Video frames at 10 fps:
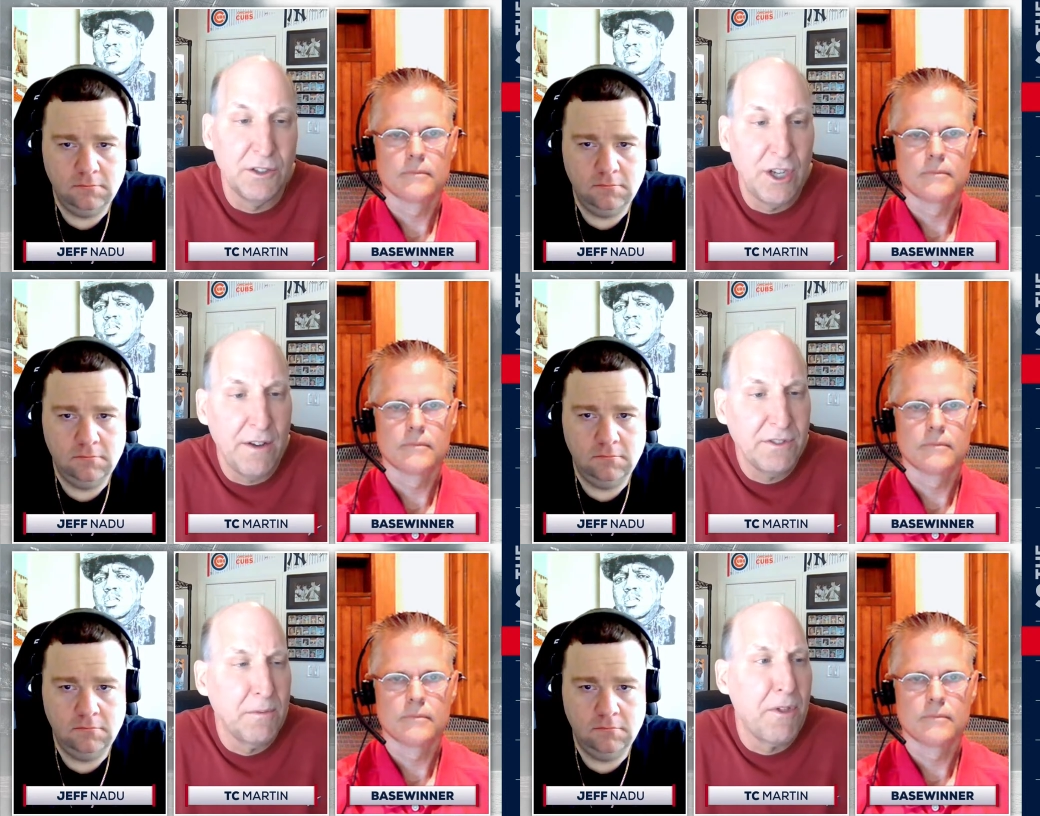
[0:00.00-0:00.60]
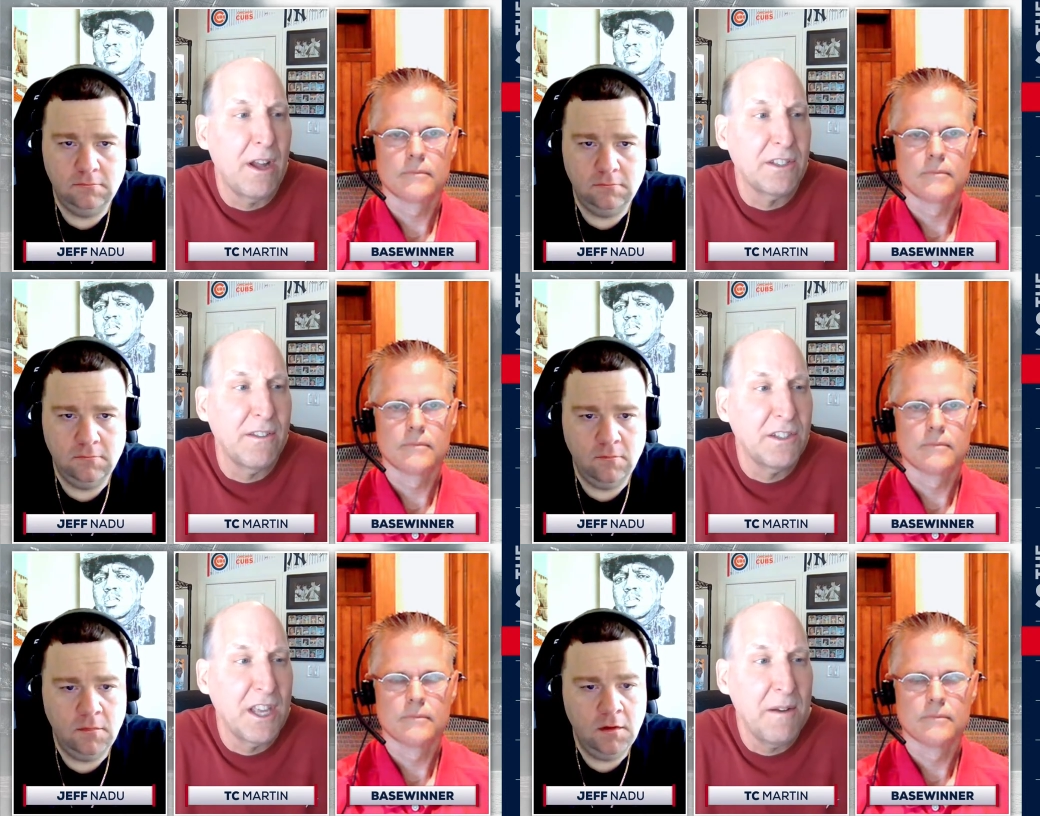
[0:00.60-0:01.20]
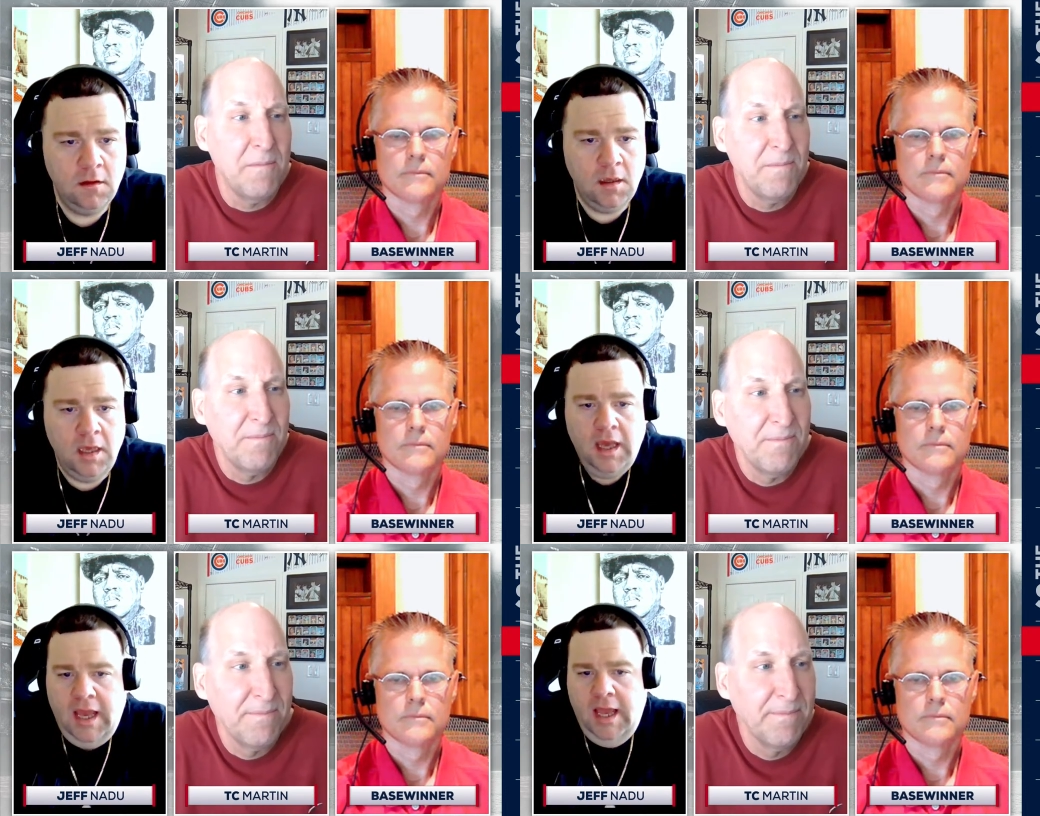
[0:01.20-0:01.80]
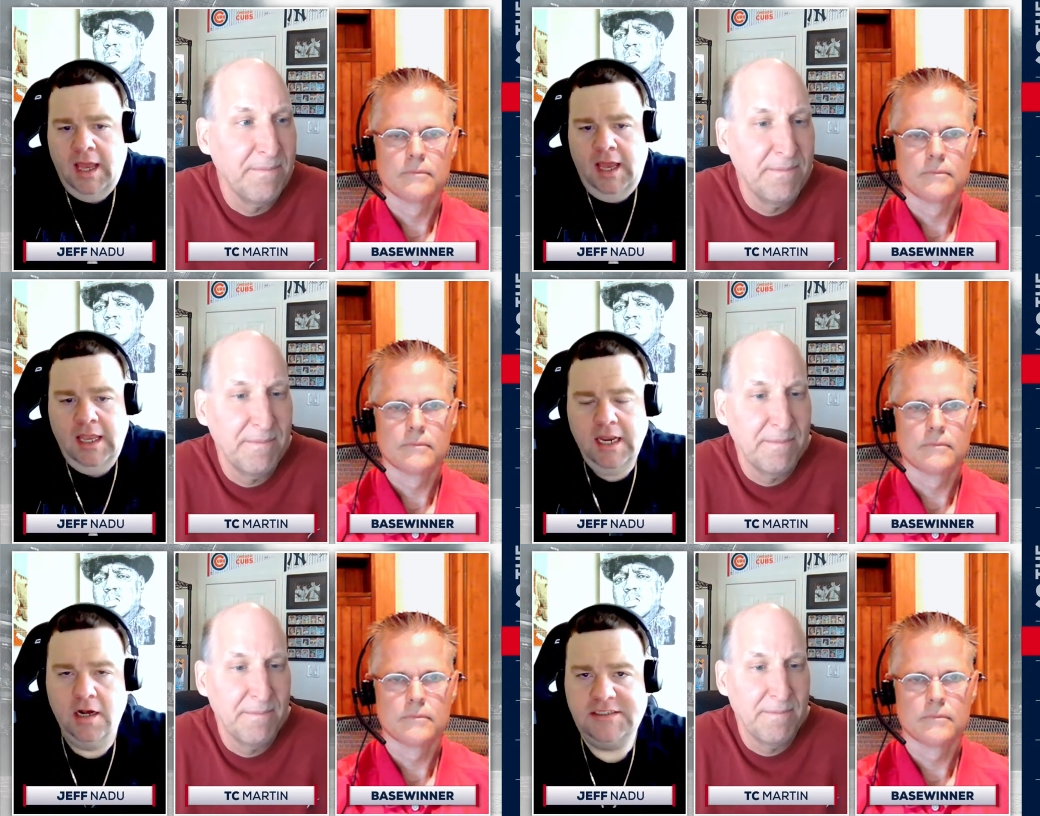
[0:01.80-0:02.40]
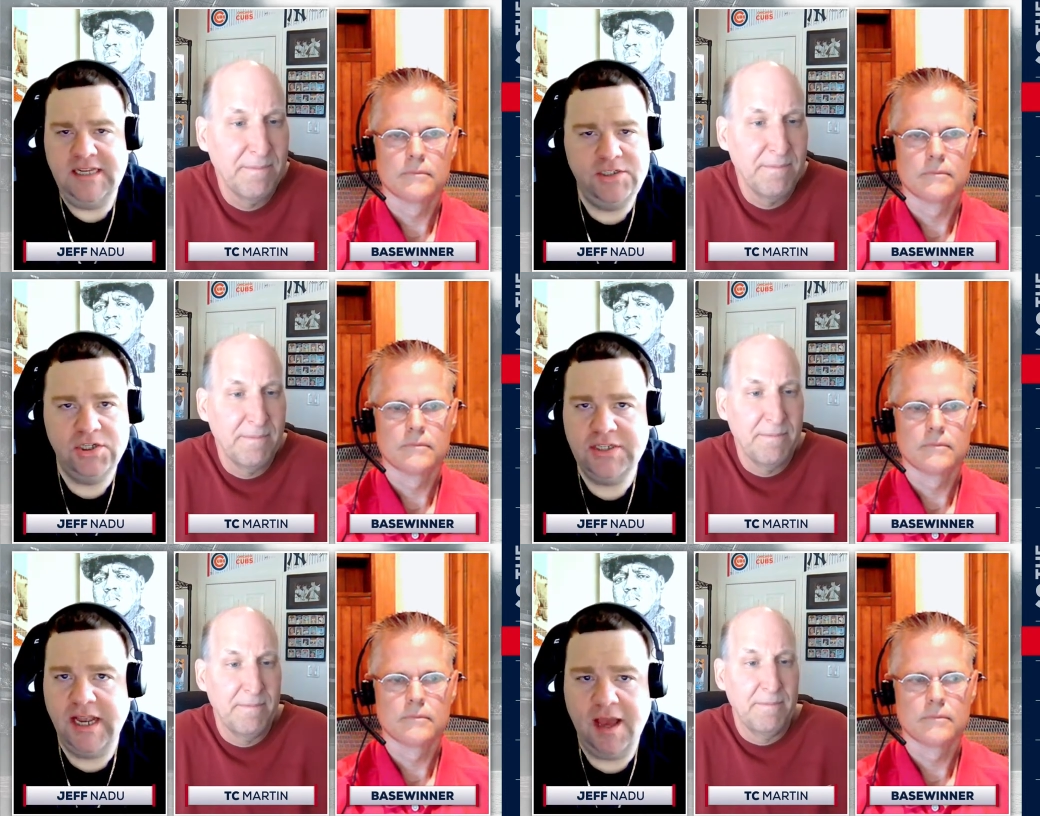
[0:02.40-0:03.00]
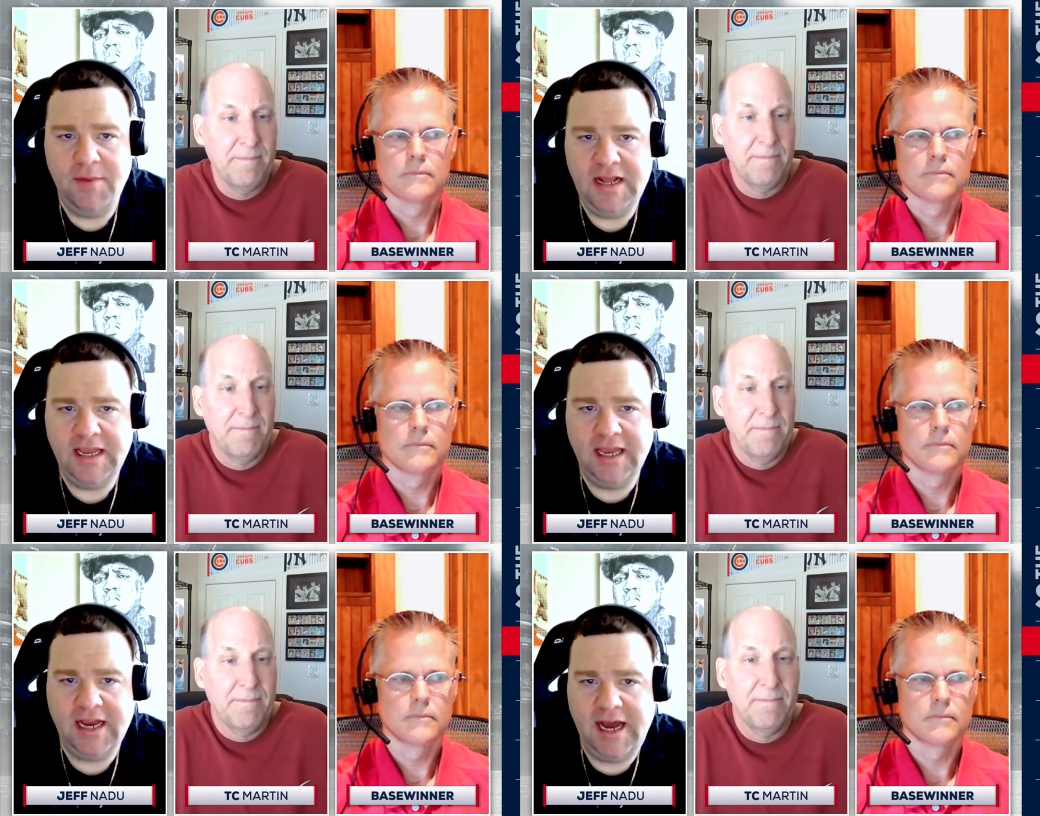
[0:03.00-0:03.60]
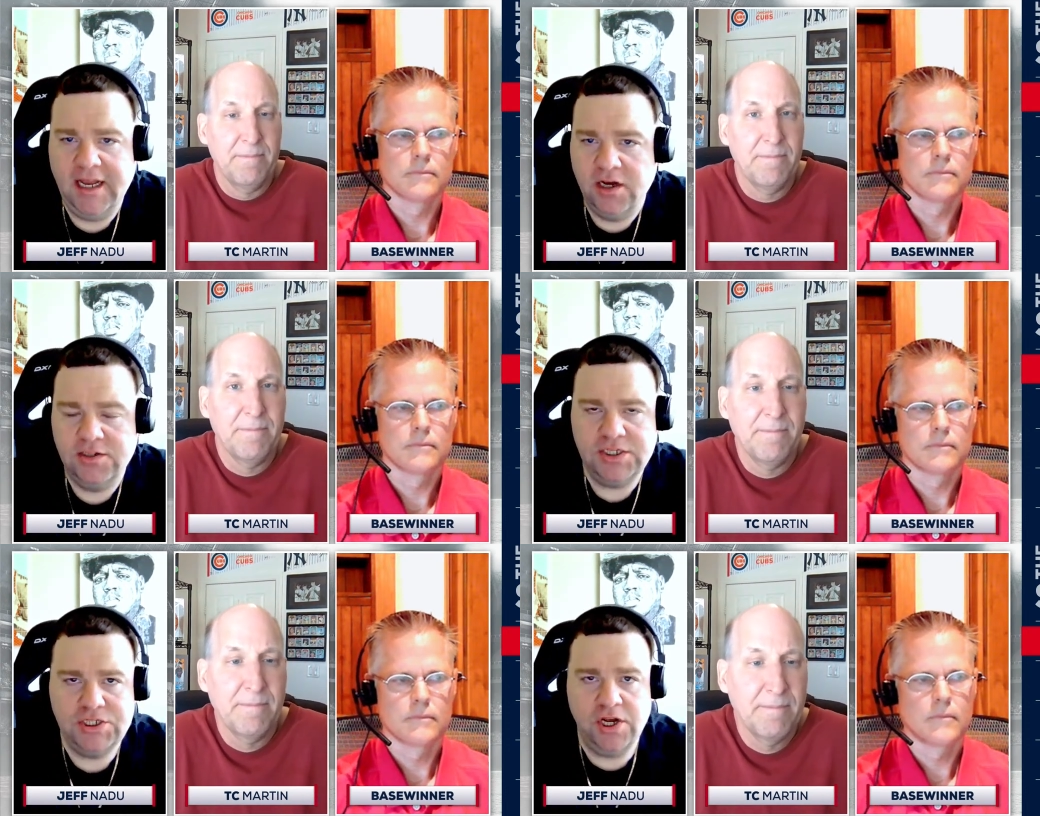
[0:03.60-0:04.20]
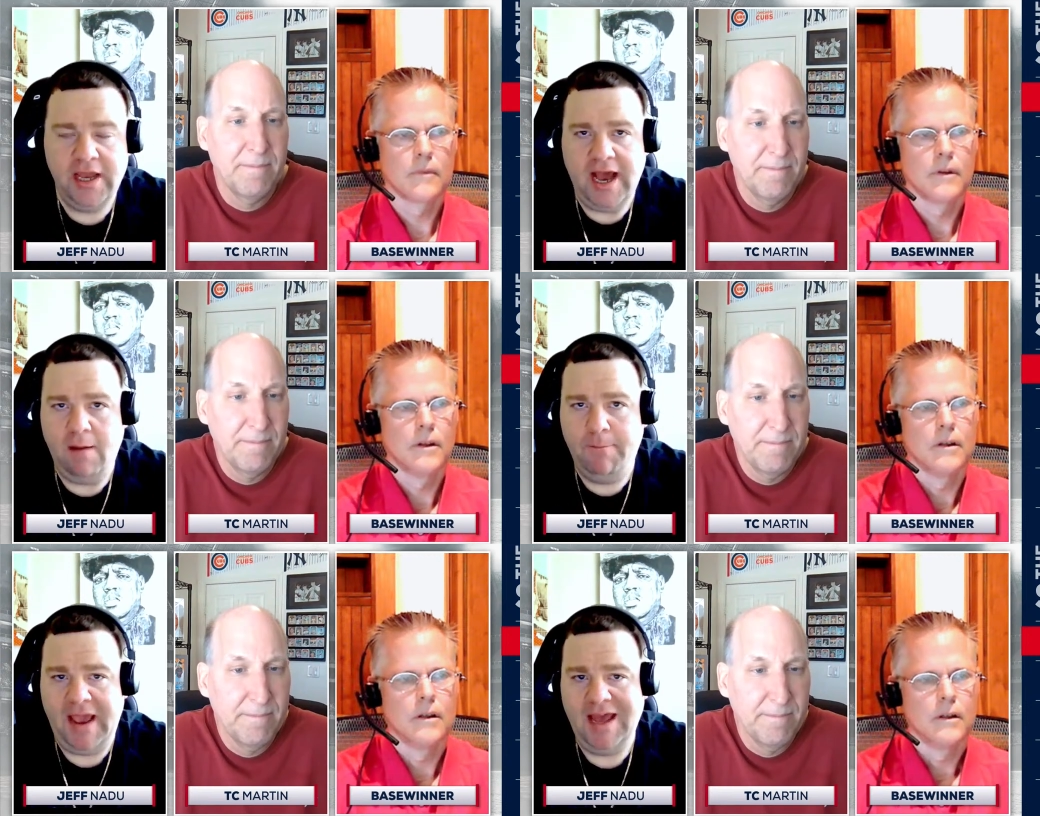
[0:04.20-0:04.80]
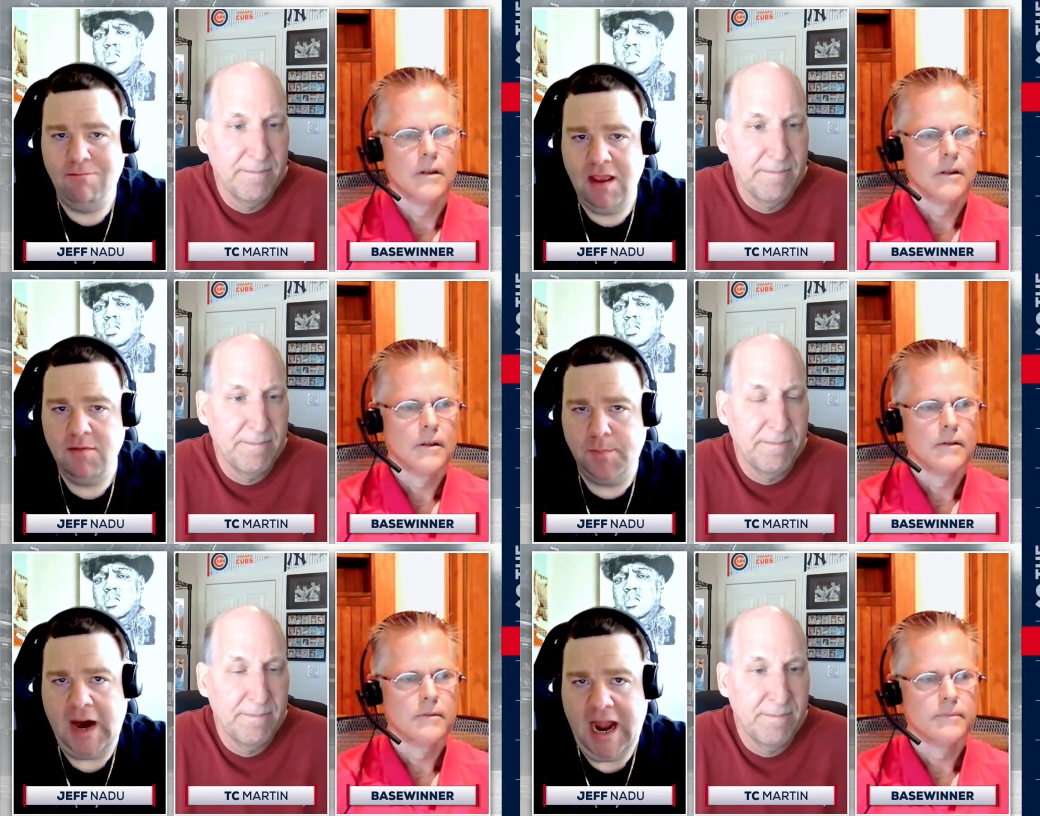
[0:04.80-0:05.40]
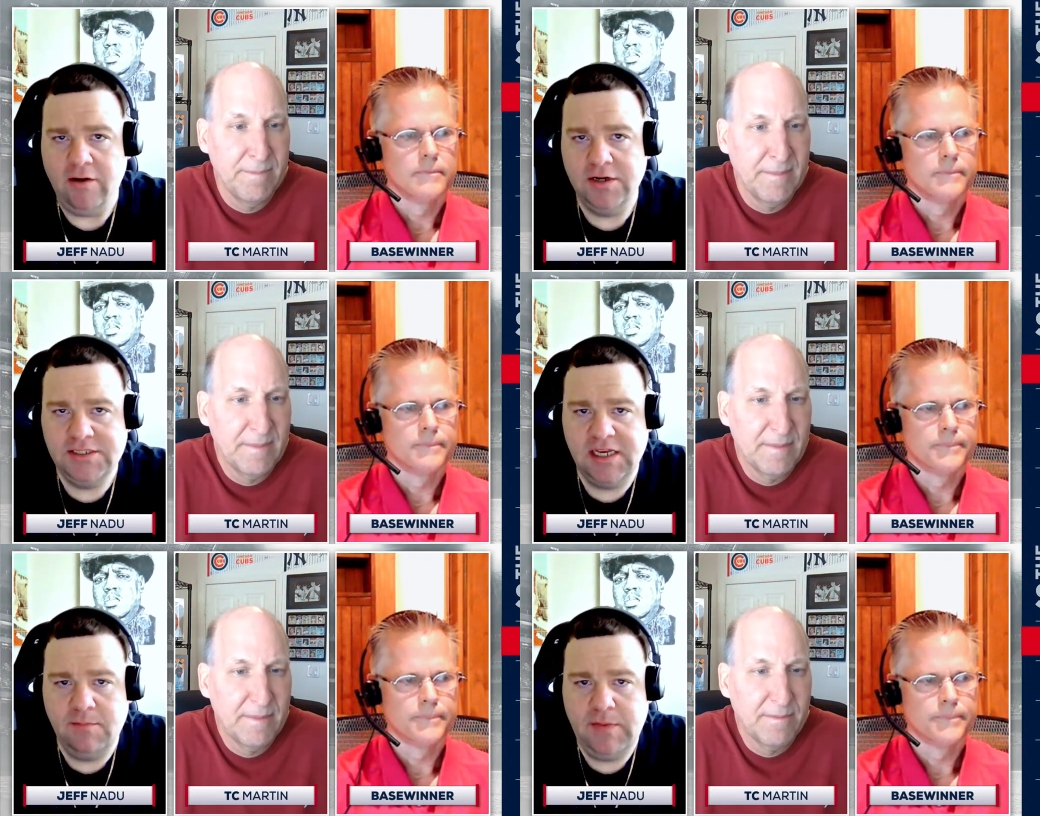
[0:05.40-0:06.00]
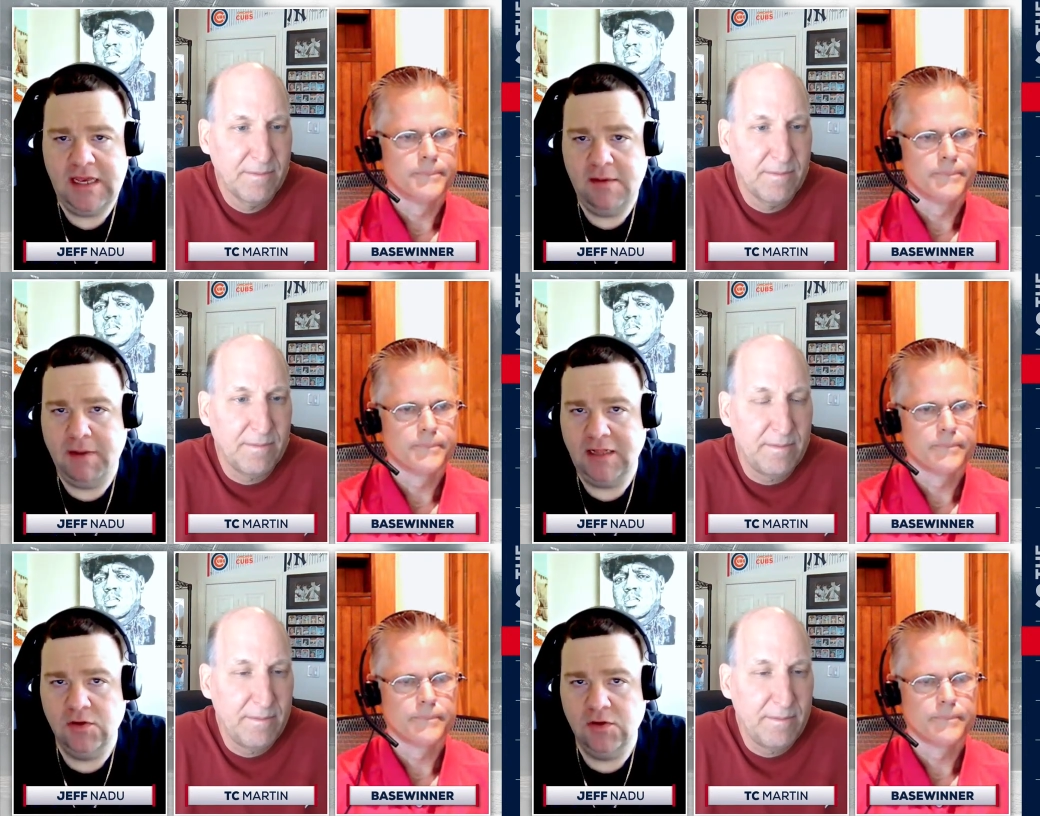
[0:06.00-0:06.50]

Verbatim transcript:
Speaker 1: Jeff, some thoughts on this game?
Speaker 2: It's interesting. I mean, it kind of goes to show you how bad maybe the Pirates could be by